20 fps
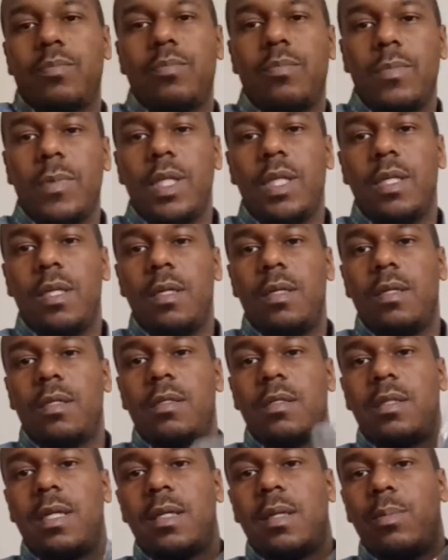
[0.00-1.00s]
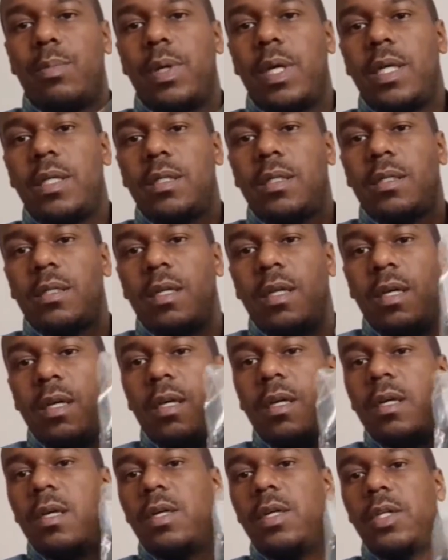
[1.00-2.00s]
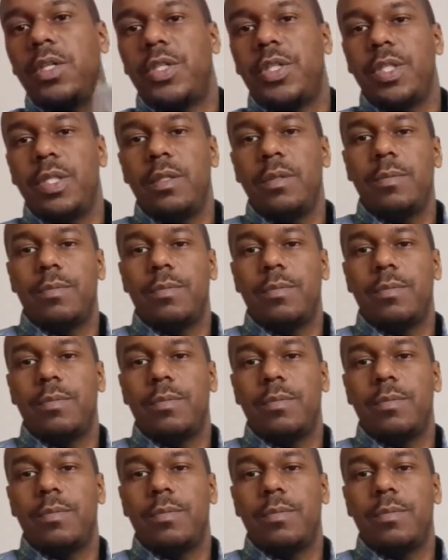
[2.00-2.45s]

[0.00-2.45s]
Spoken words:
Yeah, it looks like the base cushion.